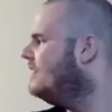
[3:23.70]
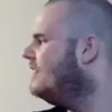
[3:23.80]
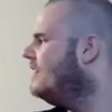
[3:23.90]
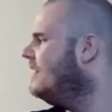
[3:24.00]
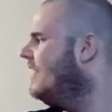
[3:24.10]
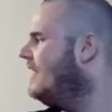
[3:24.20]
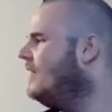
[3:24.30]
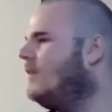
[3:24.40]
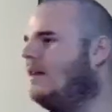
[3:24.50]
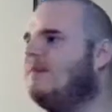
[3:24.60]
I don't
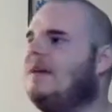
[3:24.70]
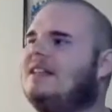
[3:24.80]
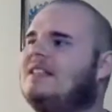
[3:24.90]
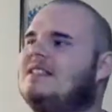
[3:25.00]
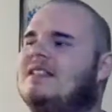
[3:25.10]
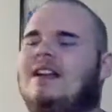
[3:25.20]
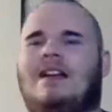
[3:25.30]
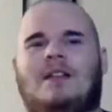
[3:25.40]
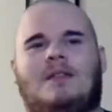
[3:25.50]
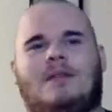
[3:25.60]
want to make this like a
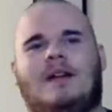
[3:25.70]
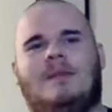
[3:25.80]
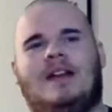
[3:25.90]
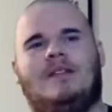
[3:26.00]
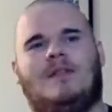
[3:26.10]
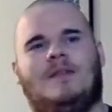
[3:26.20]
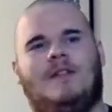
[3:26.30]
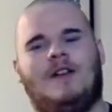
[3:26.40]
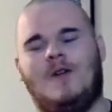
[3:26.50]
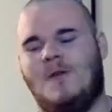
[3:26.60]
3-minute
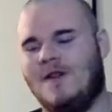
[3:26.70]
review.